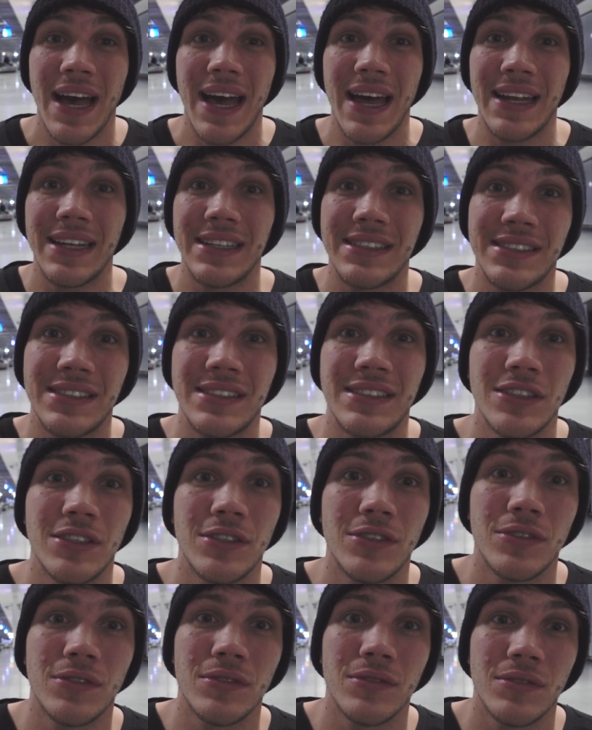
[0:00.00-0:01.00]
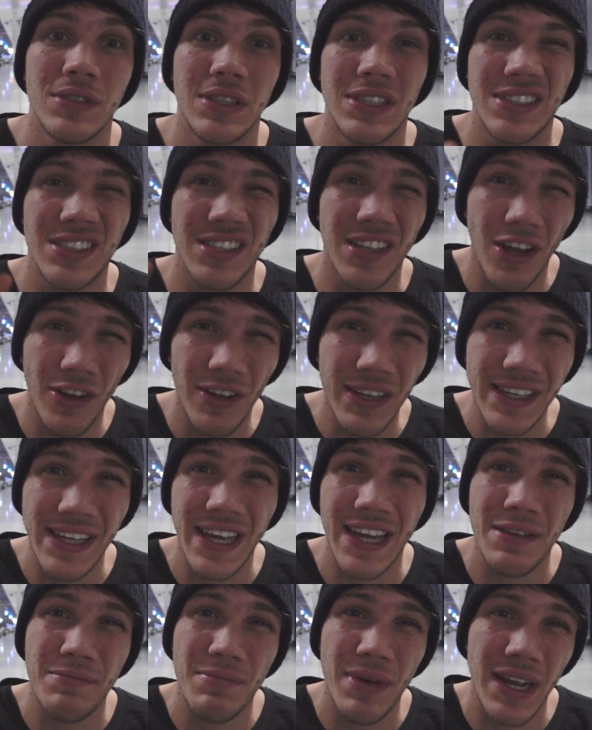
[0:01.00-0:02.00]
and it's slowly
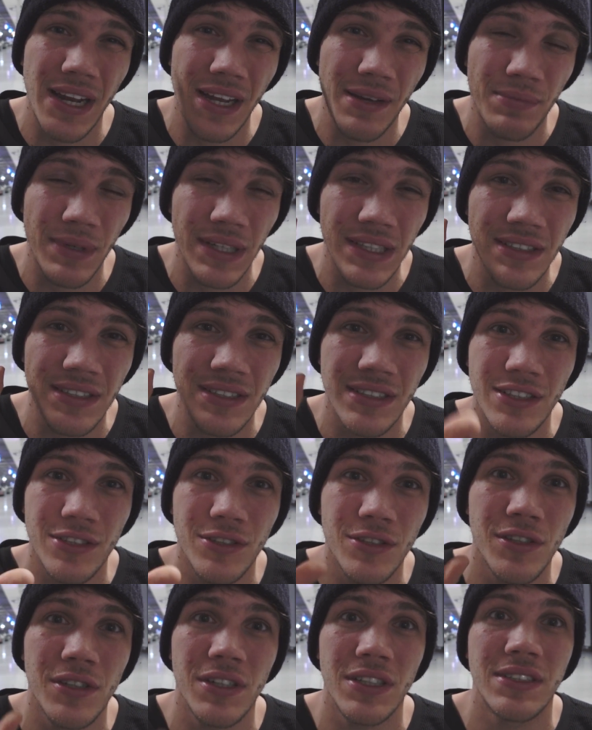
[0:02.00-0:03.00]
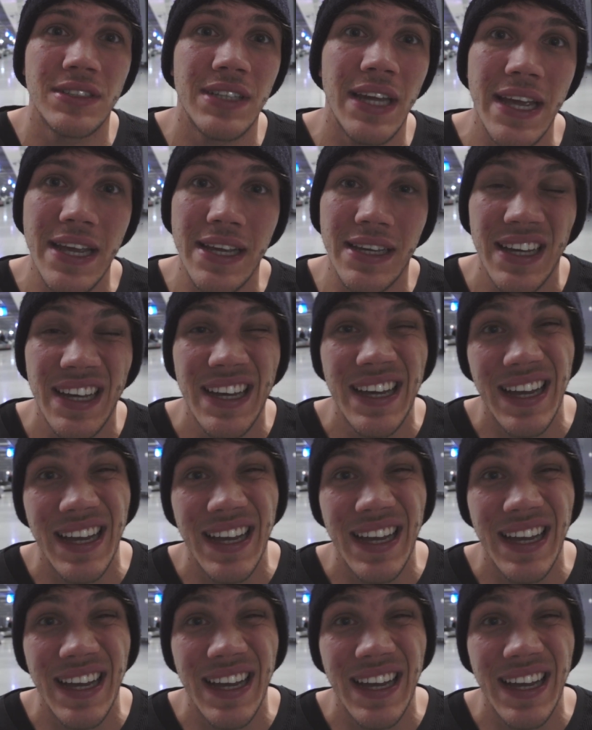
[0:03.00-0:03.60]
getting better, but it's still gonna take